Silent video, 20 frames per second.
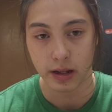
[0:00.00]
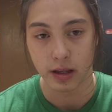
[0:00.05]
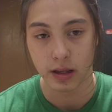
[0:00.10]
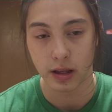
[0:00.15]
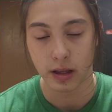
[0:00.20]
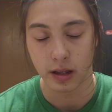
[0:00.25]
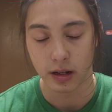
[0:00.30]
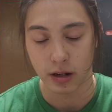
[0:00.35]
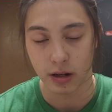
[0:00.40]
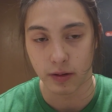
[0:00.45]

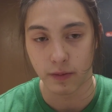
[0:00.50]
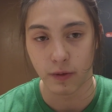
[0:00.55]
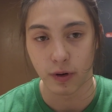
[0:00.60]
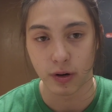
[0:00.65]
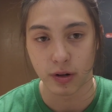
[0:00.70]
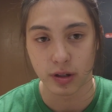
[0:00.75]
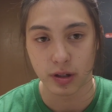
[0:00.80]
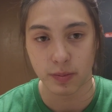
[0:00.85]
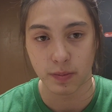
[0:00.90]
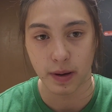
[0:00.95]
it
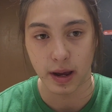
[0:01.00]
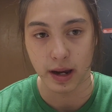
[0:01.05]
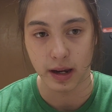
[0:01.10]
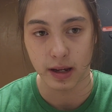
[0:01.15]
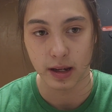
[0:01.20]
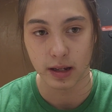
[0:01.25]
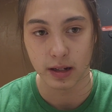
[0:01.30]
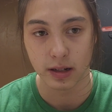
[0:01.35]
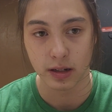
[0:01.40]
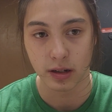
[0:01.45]
converts back
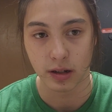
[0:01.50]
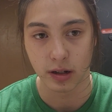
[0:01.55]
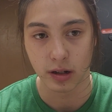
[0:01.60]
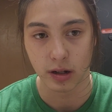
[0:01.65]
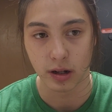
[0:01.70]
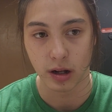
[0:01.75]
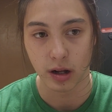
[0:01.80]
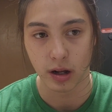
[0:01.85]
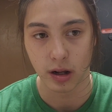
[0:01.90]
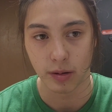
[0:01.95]
into
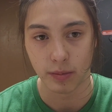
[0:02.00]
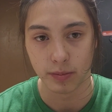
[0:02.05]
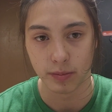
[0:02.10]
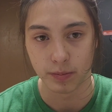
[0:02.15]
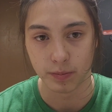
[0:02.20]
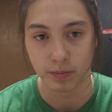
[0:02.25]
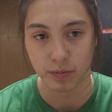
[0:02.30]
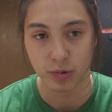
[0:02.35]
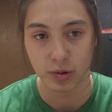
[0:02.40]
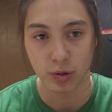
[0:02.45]

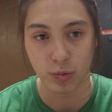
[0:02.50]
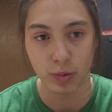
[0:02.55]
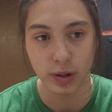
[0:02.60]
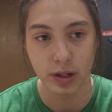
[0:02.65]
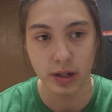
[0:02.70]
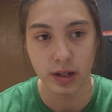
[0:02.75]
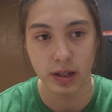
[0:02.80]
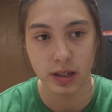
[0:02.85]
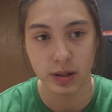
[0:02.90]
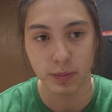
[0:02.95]

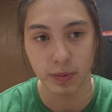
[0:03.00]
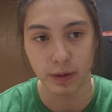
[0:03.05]
sweetness